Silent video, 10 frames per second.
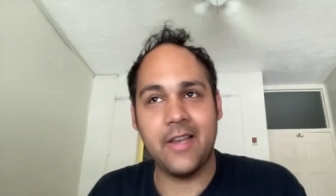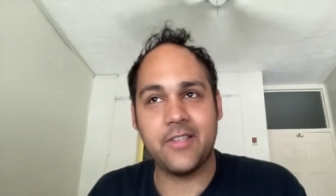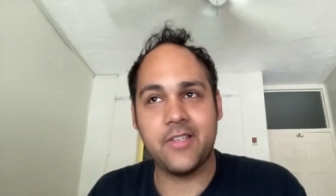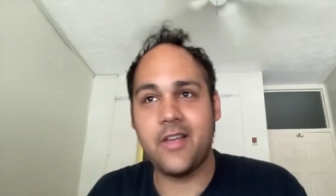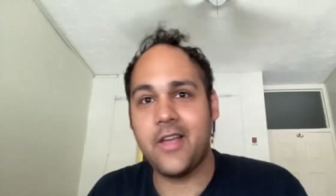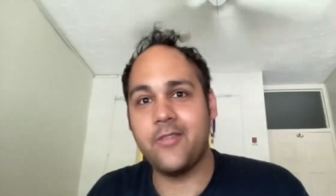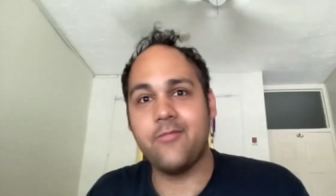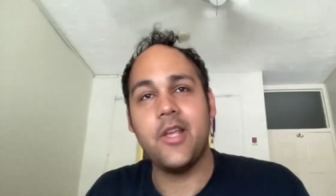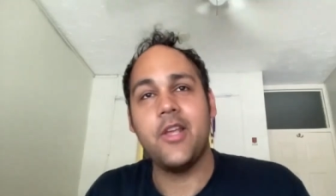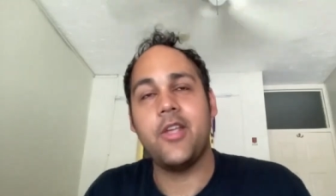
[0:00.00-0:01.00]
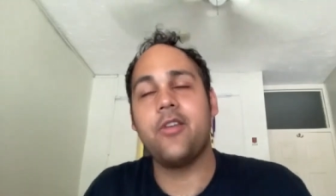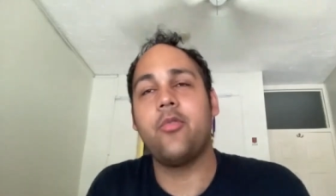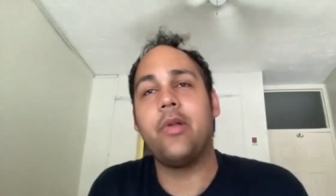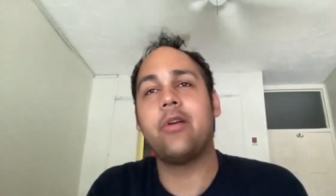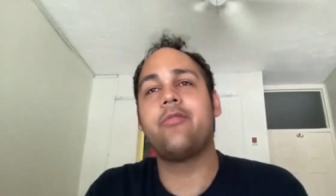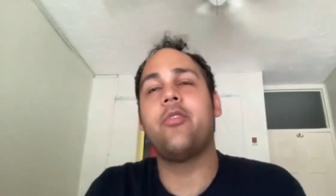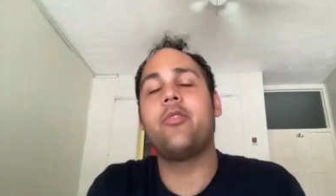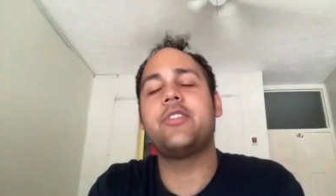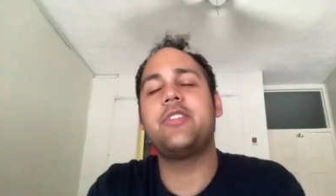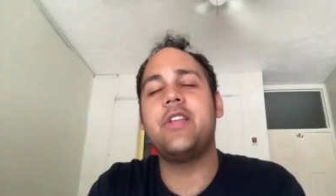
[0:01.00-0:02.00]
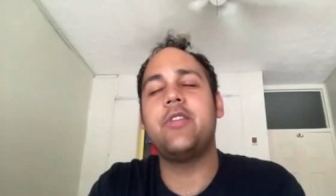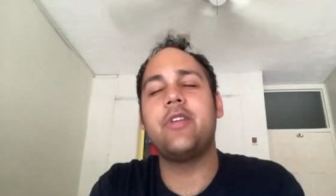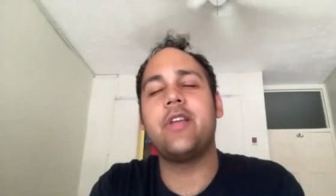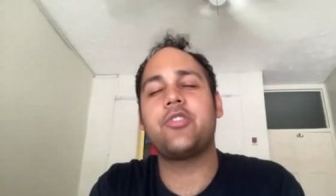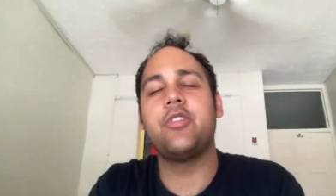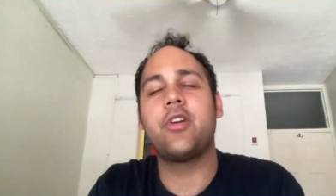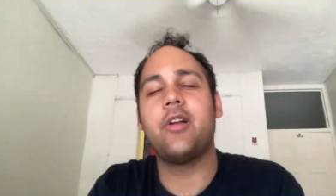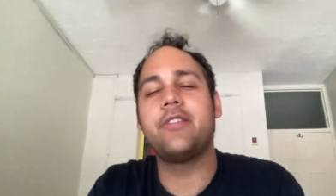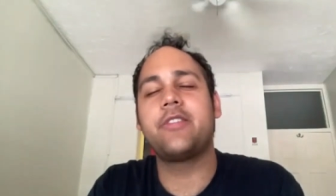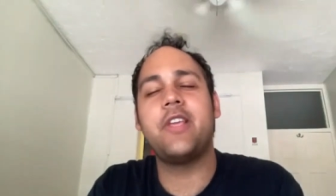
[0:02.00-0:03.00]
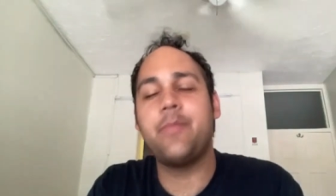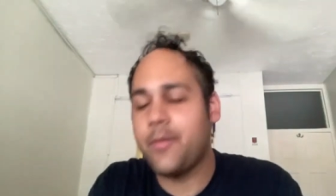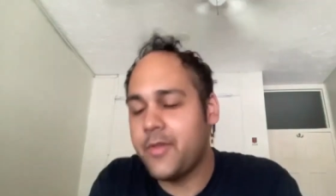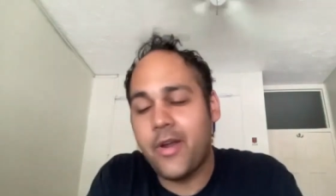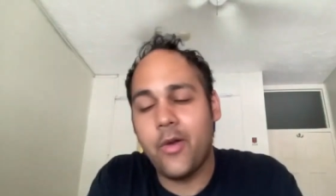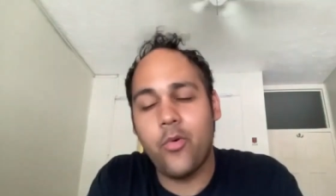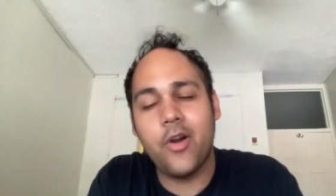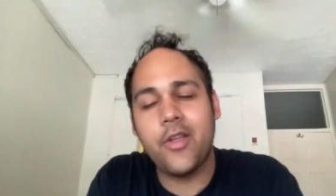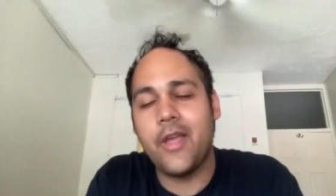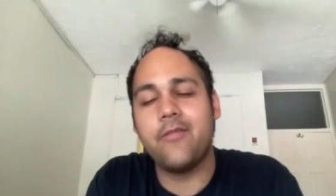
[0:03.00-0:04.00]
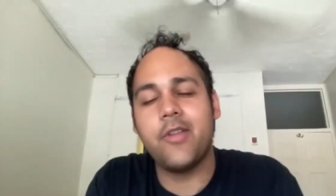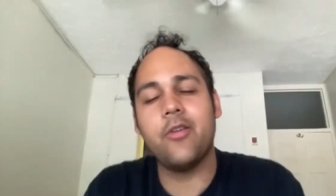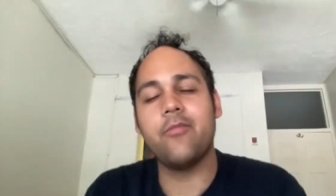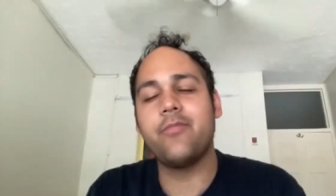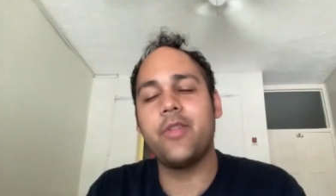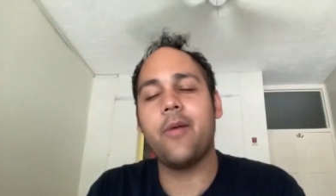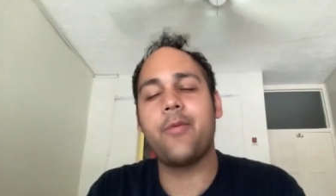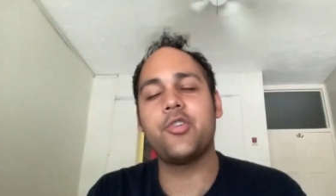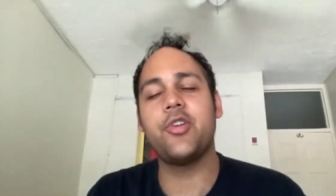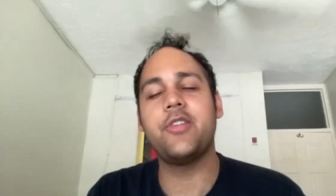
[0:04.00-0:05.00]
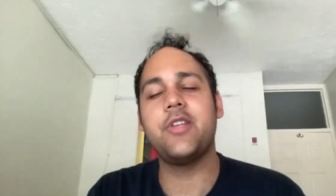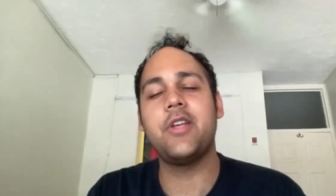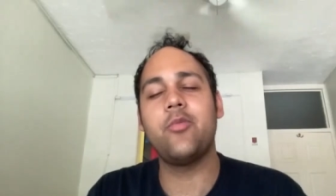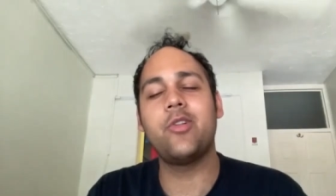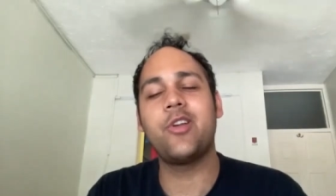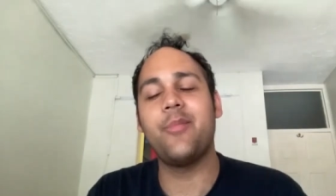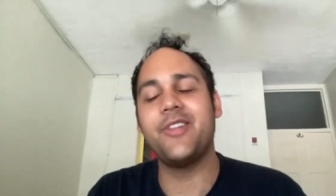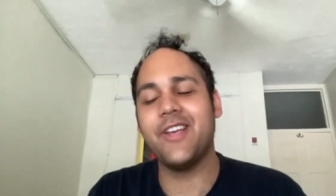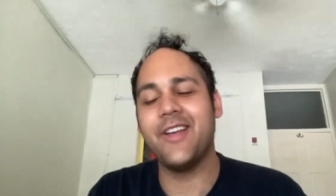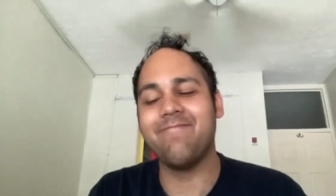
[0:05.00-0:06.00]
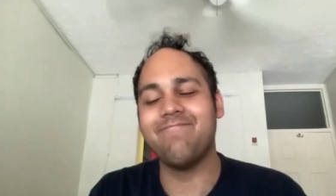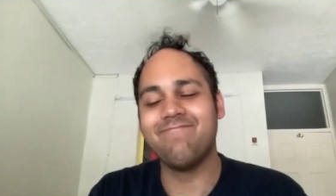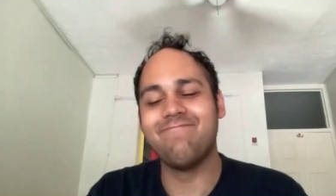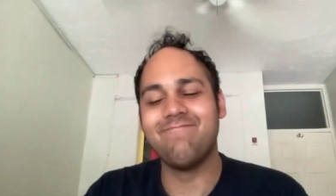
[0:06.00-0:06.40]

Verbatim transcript: at Leicester. And, you know, we look forward to seeing you in national colours. Keep up the great work and, you know, the opportunity will come in time.